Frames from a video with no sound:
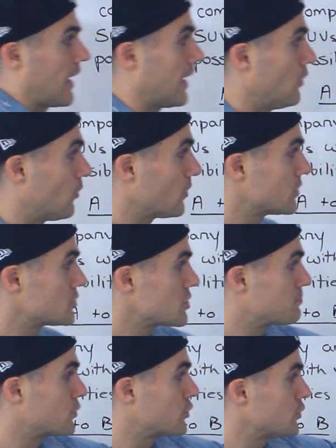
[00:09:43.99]
in order to
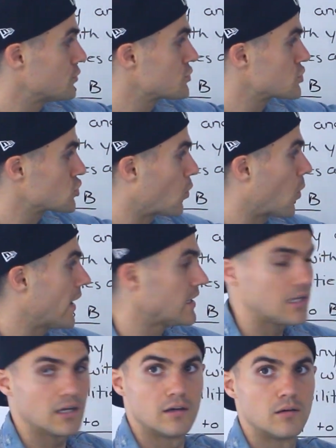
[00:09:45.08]
produce
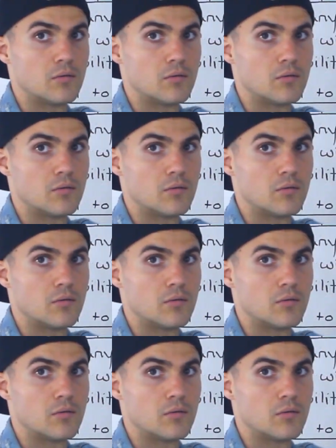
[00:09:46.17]
20